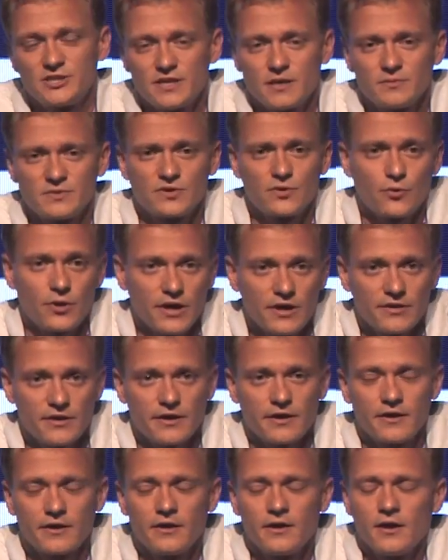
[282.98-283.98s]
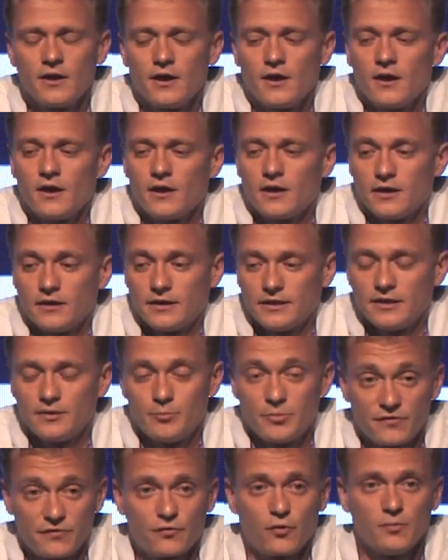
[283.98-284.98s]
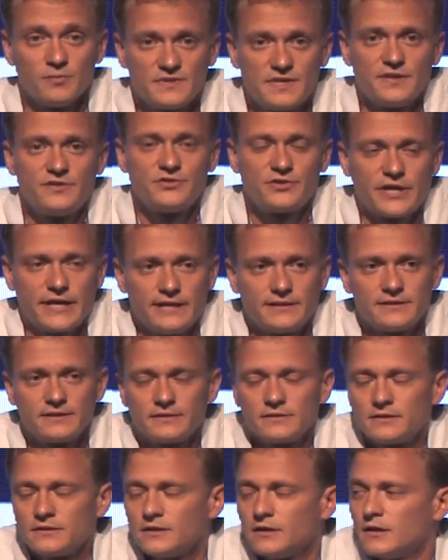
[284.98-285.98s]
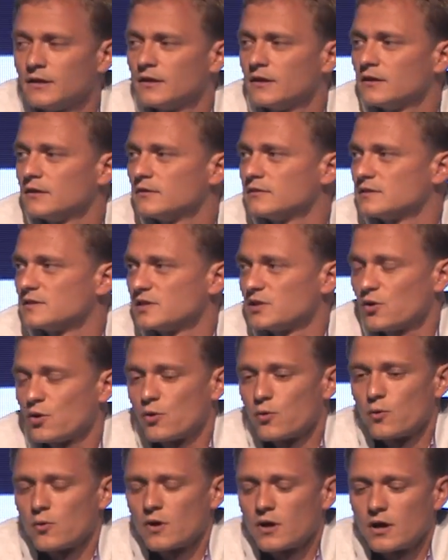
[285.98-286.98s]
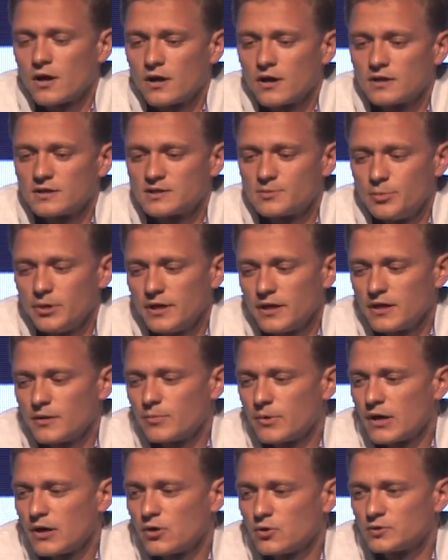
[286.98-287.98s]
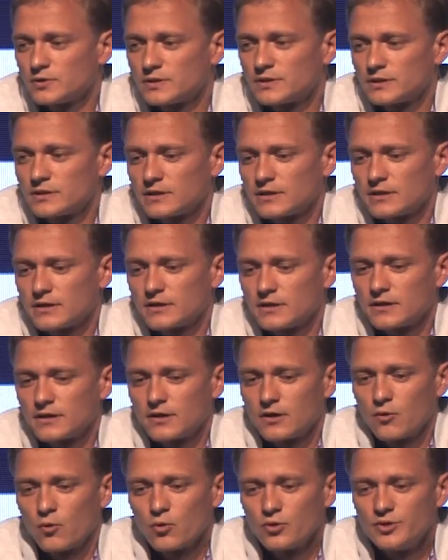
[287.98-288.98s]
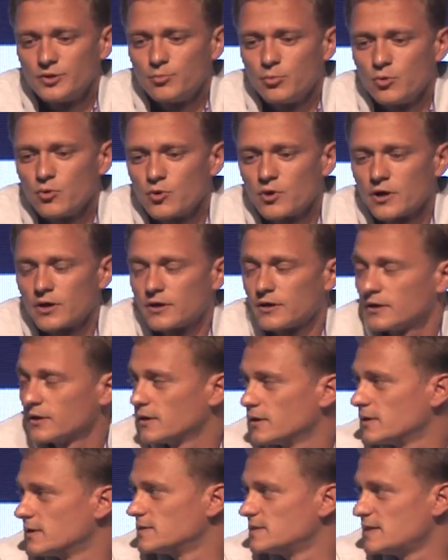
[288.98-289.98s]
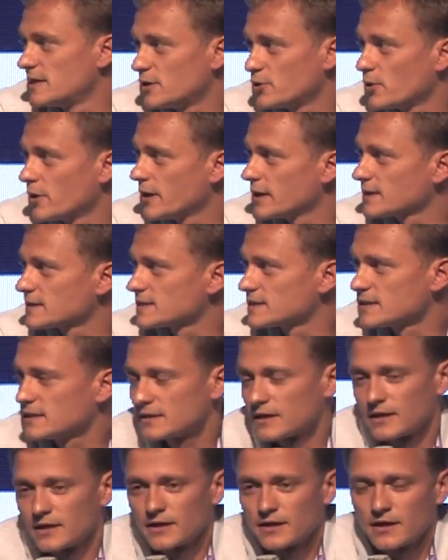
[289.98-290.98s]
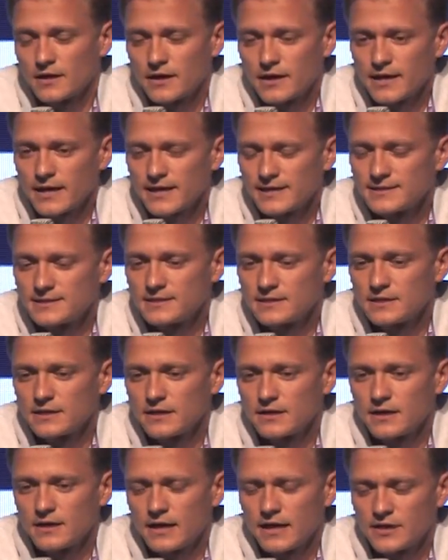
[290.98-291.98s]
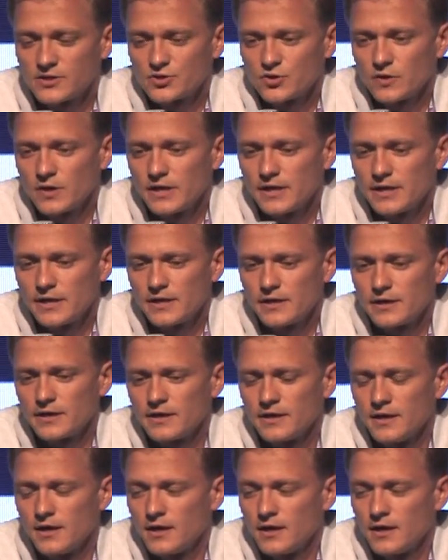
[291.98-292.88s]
them together and performs the trade. So speaking about order book, 0x has actually